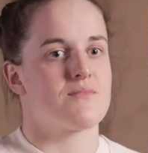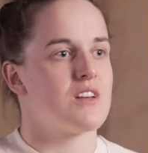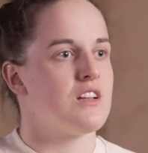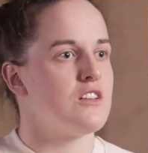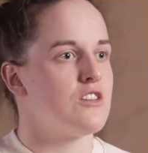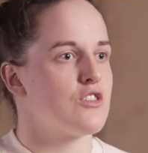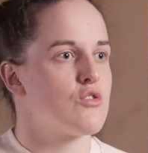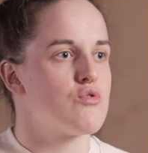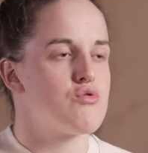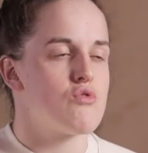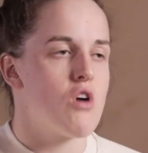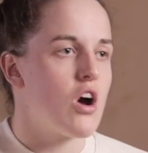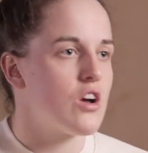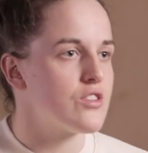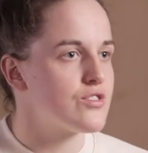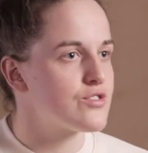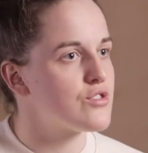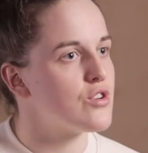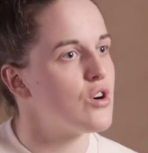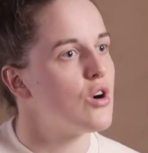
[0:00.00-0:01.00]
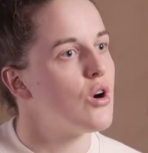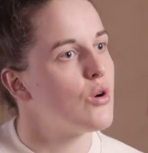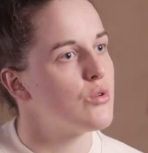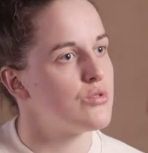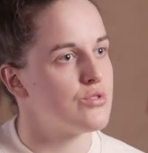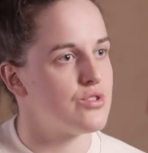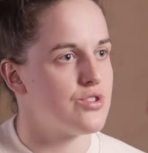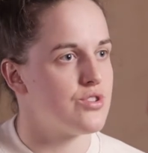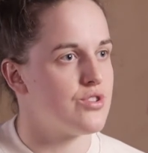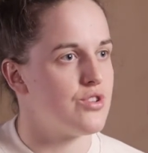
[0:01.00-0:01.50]
a lacrosse
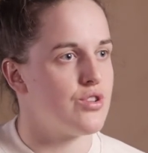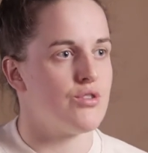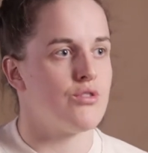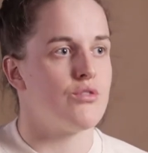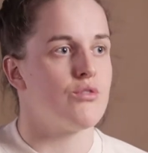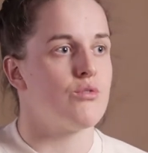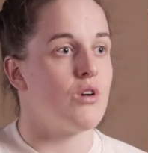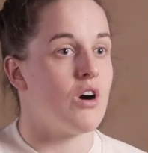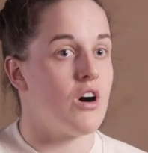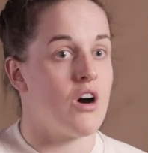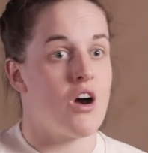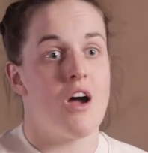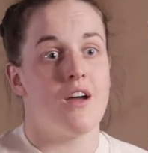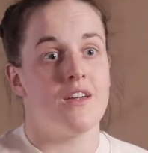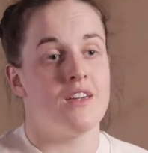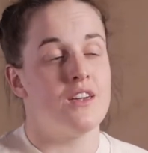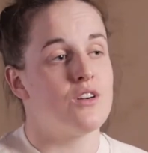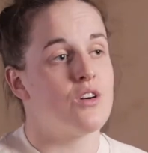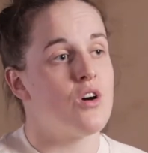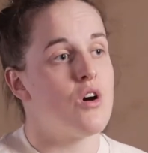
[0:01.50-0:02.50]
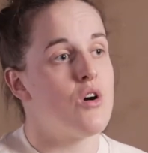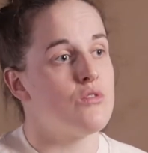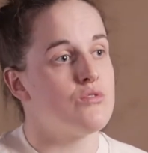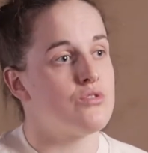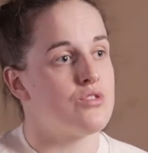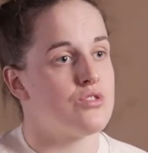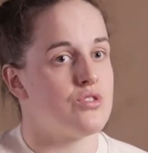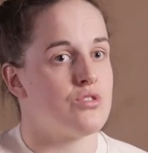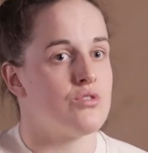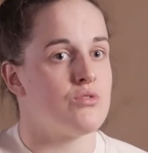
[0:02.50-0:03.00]
coach to a hockey
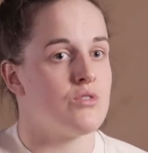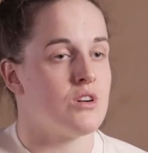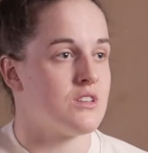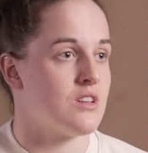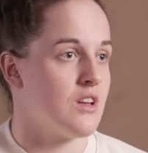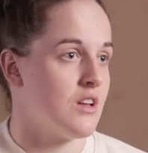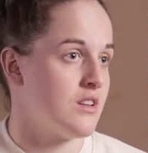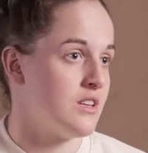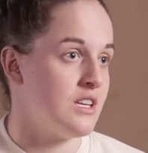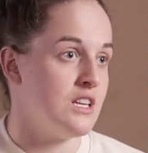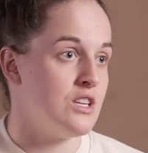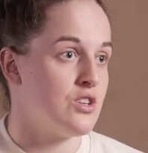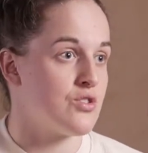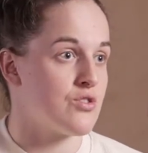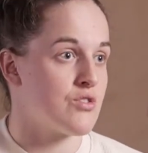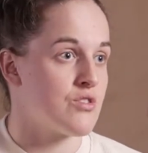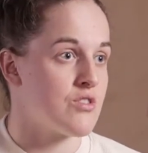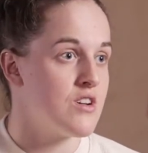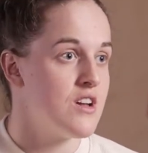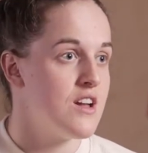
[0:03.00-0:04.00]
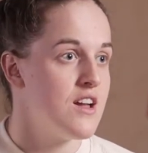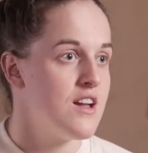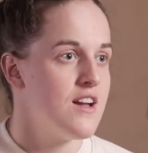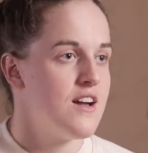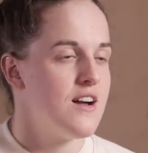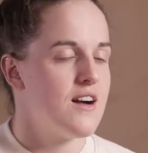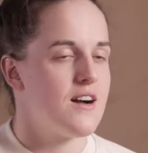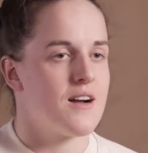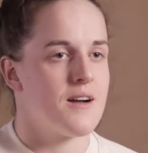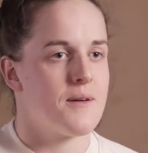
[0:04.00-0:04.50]
coach to a, a teacher
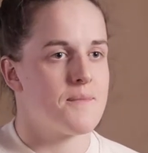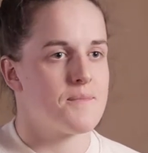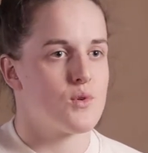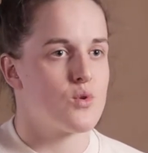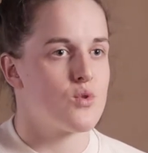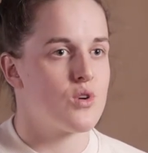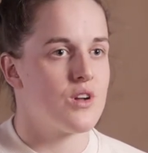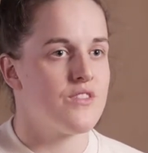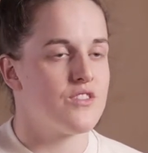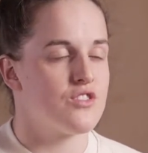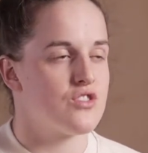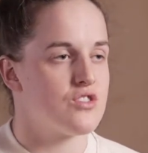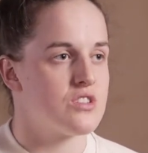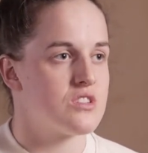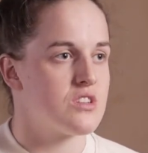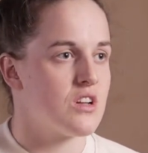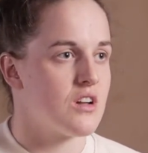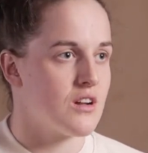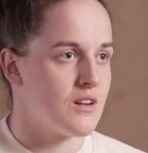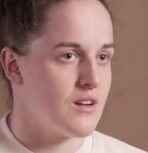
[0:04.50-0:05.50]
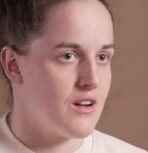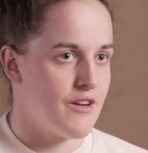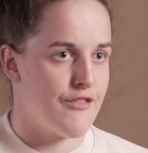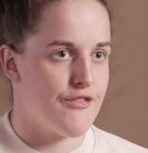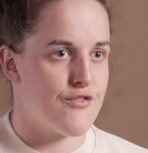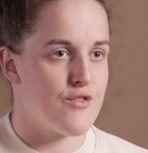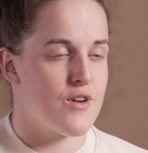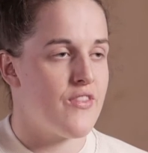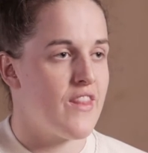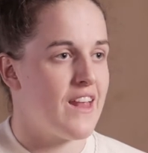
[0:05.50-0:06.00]
um, or even just a, a
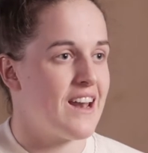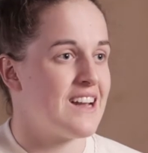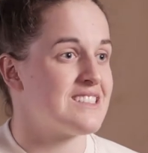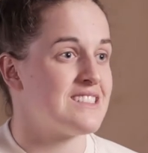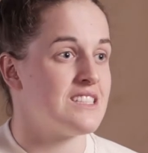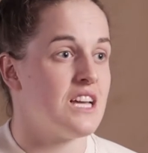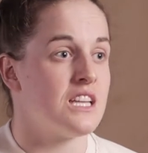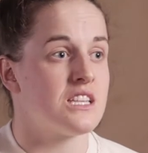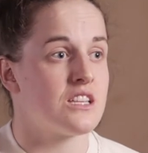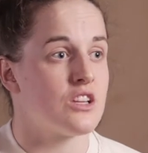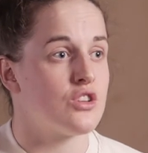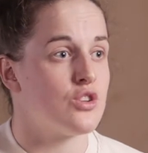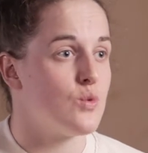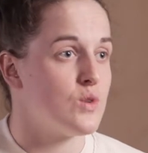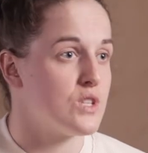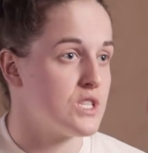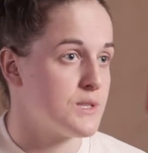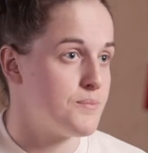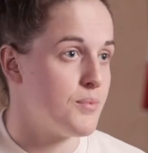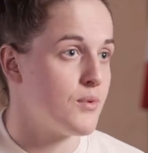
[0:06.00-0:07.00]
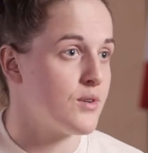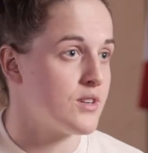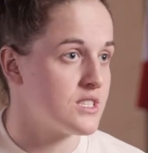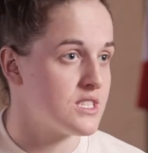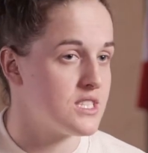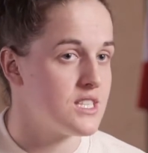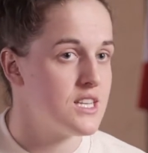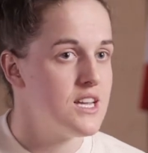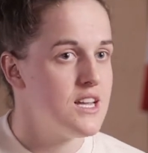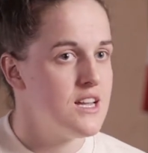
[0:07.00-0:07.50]
friend that has nothing to do with
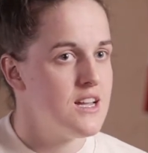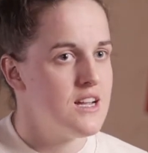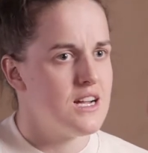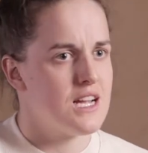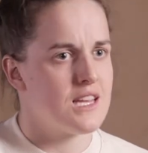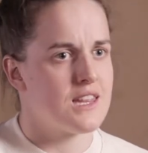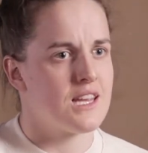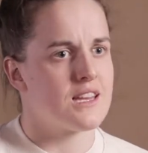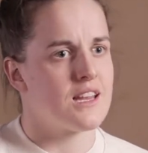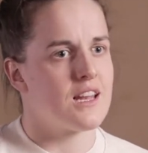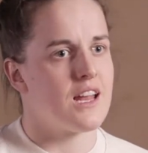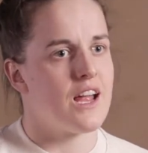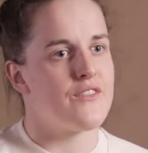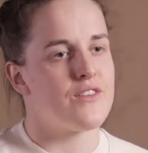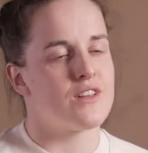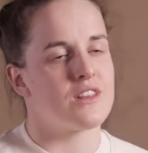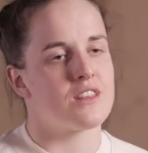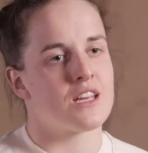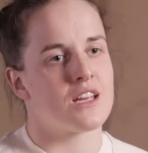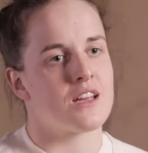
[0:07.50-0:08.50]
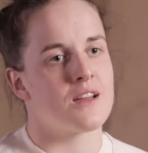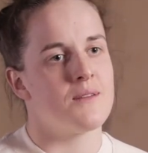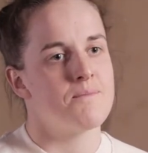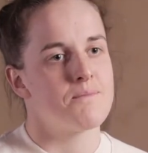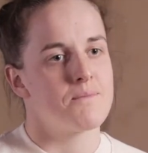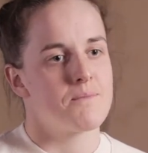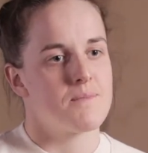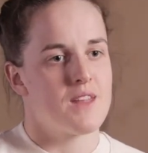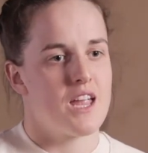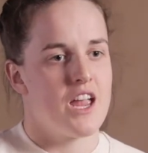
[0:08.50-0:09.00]
sports, I think that everything,
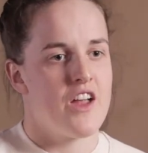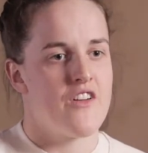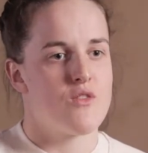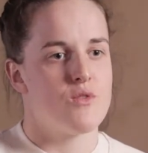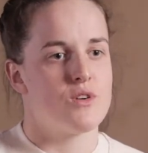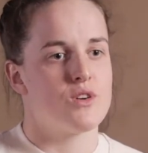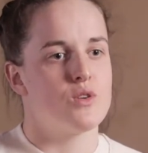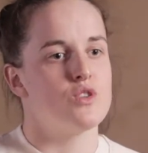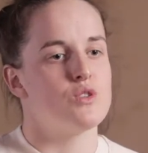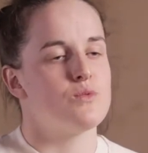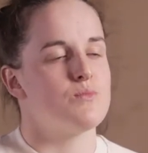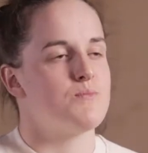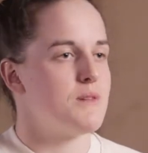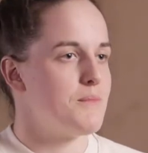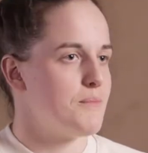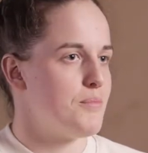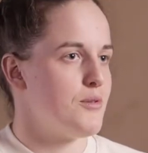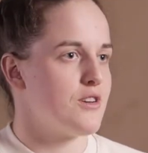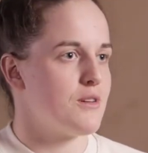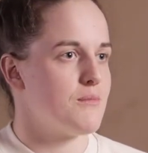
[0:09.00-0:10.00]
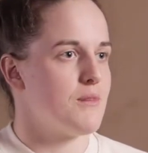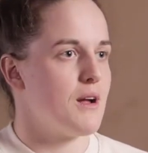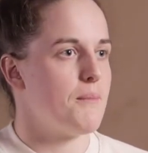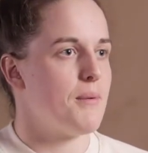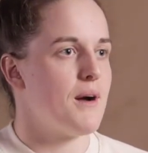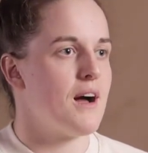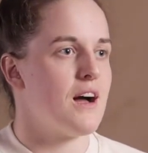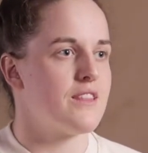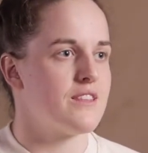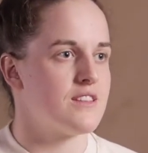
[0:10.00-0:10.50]
everyone who's been put in my
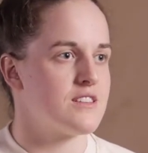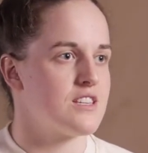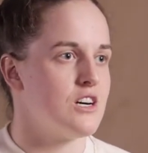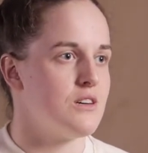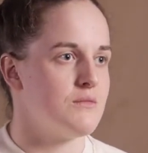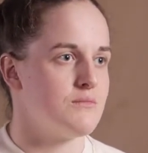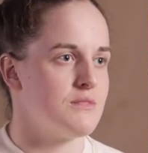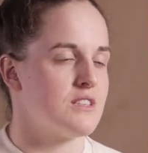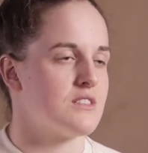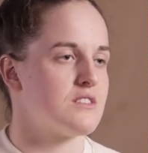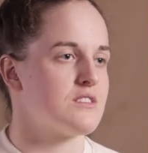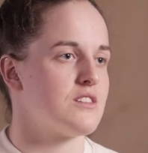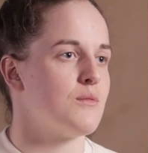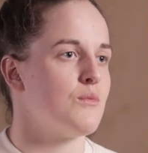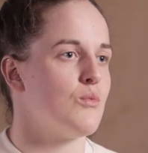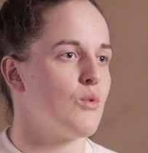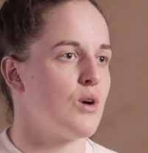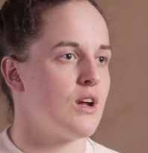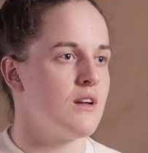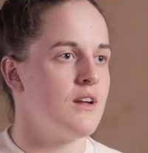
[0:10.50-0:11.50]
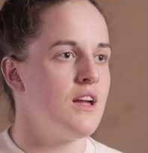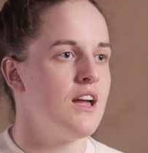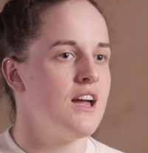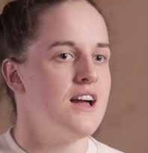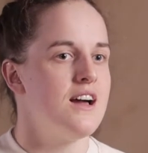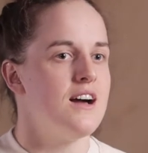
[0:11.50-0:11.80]
path has helped me in some way.